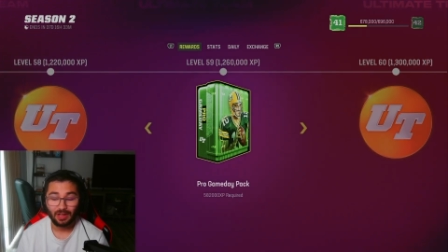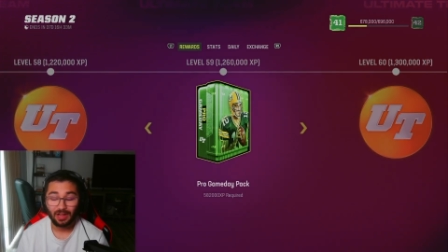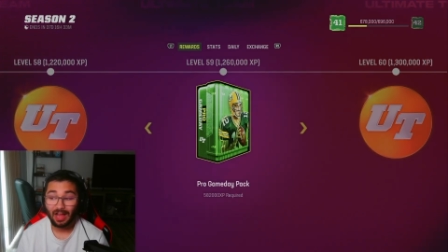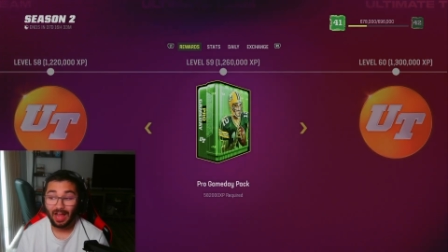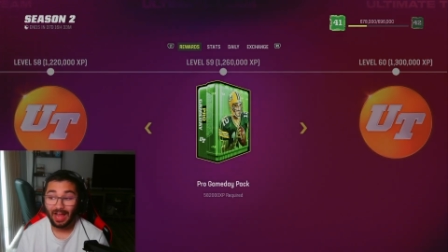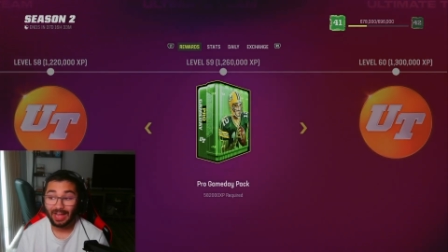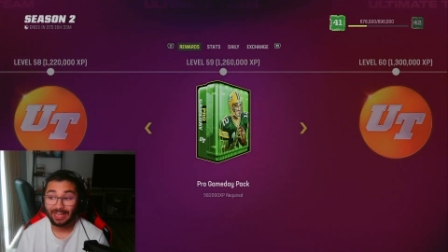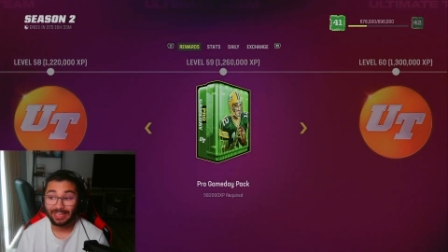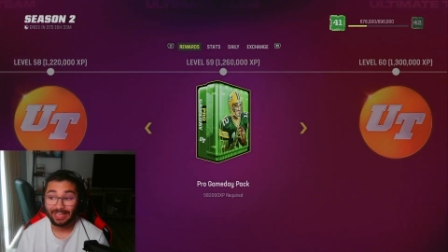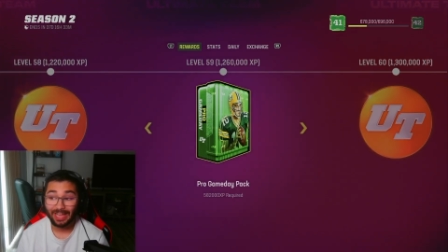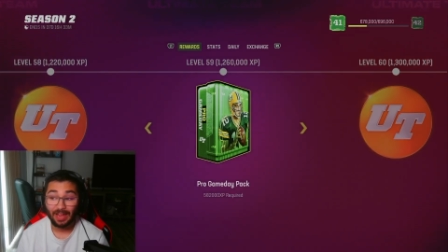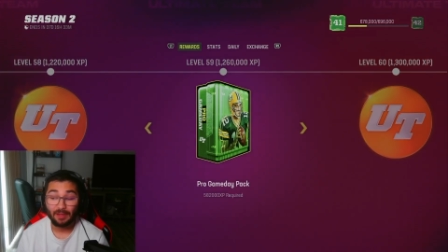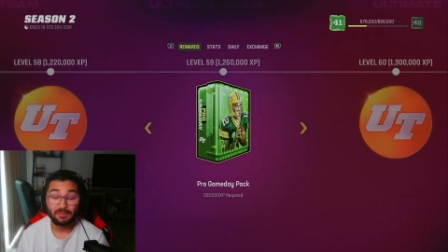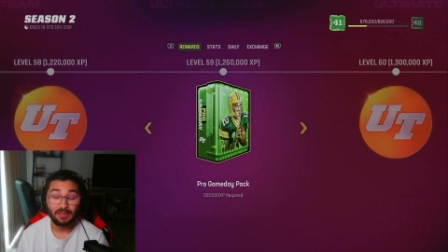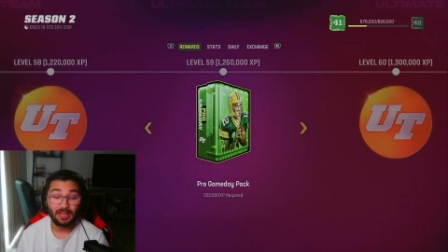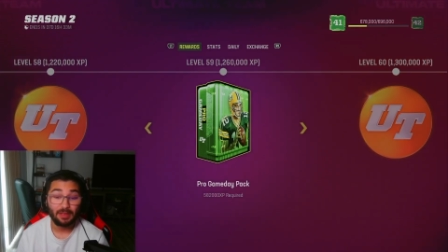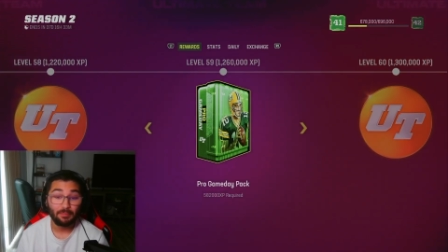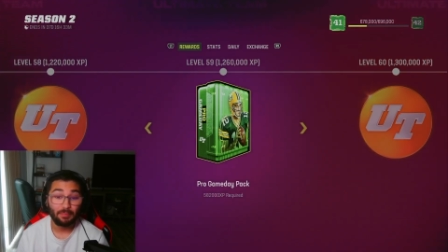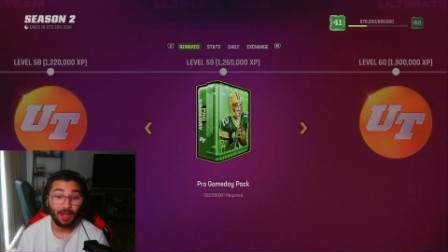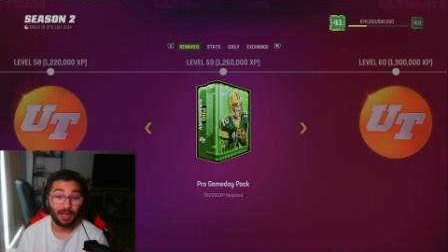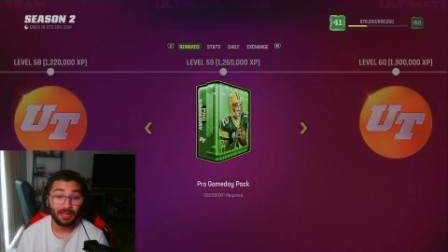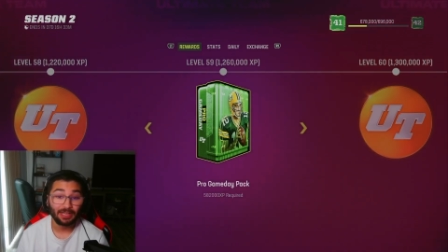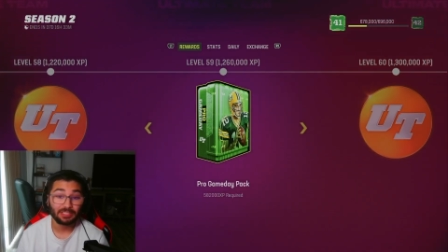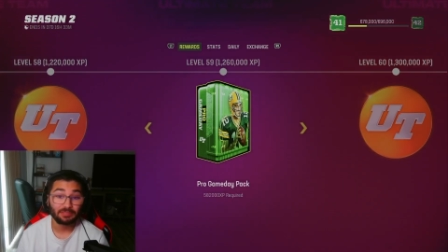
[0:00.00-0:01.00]
A game day
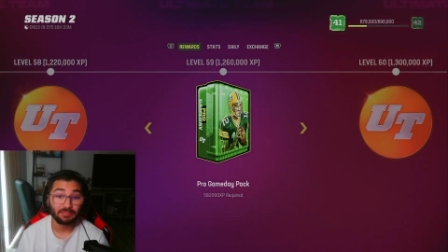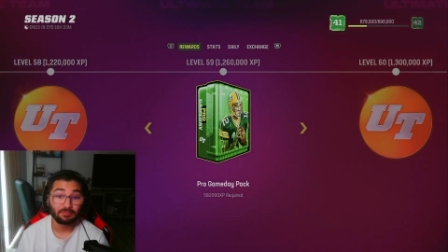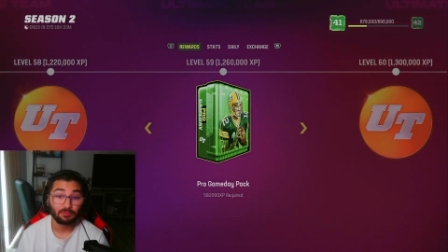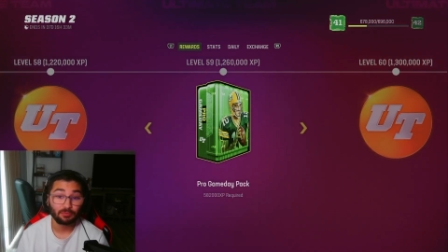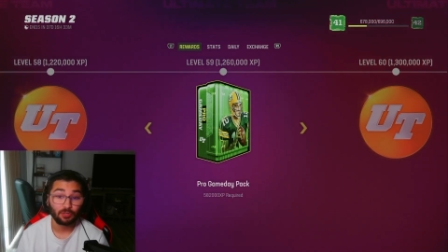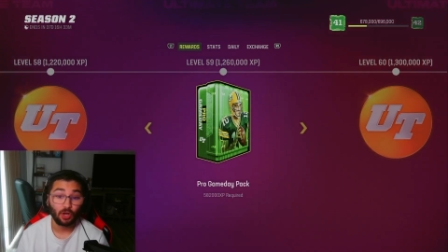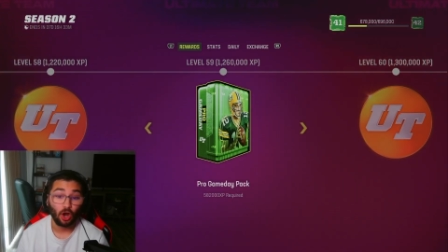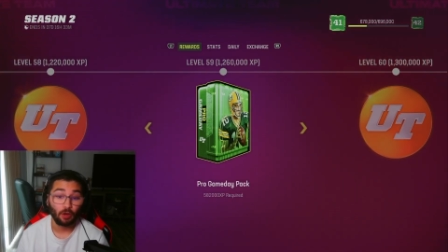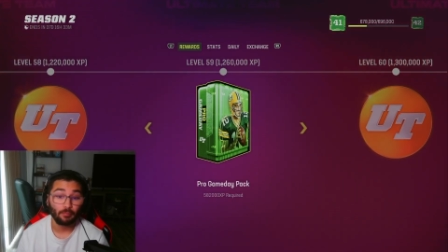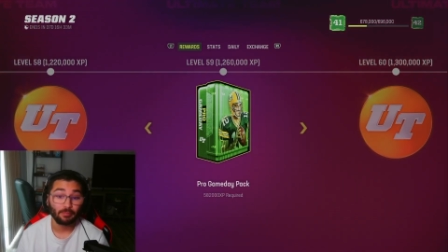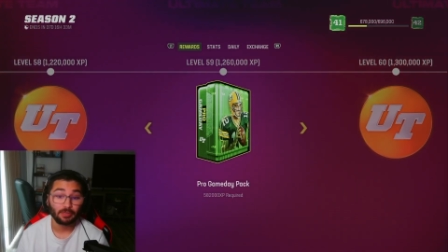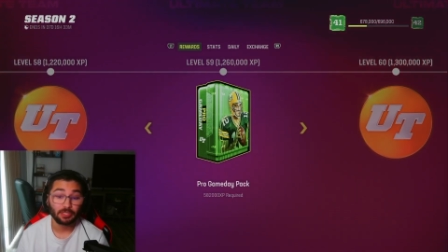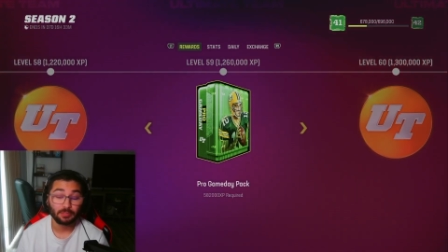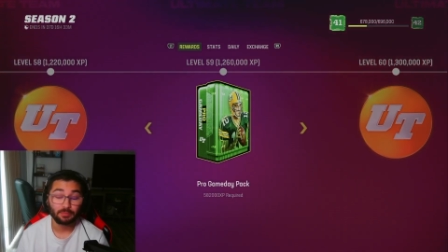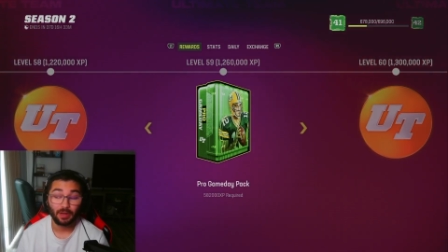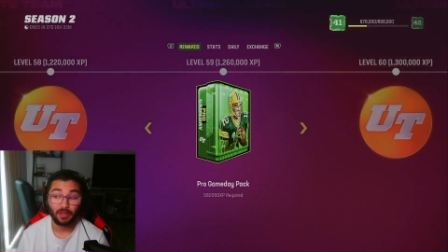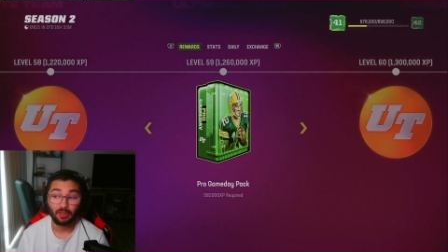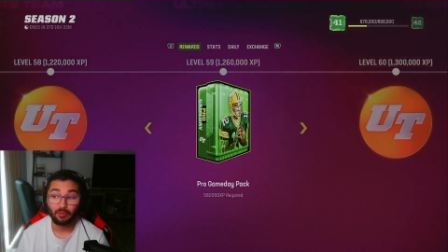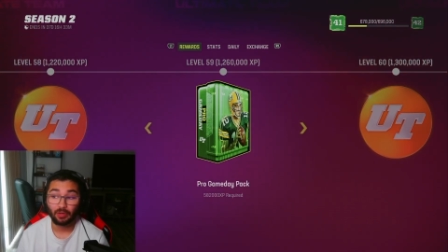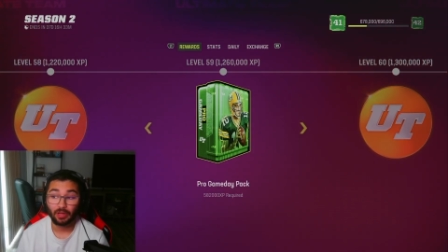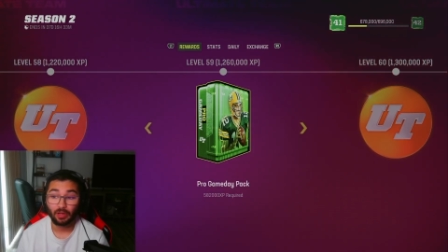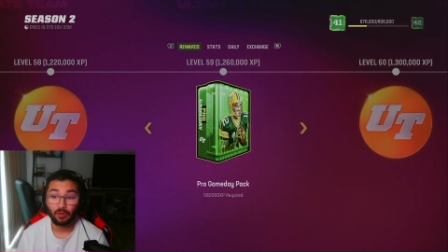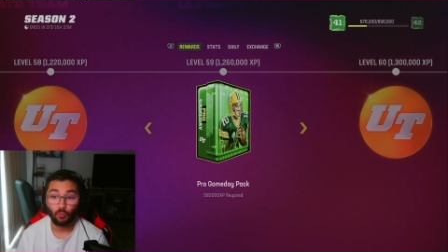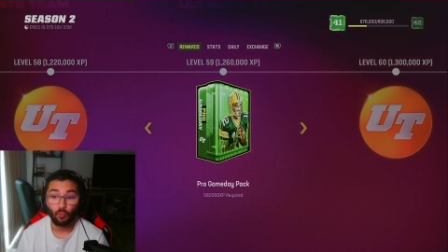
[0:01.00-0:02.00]
pack is garbage, by the way.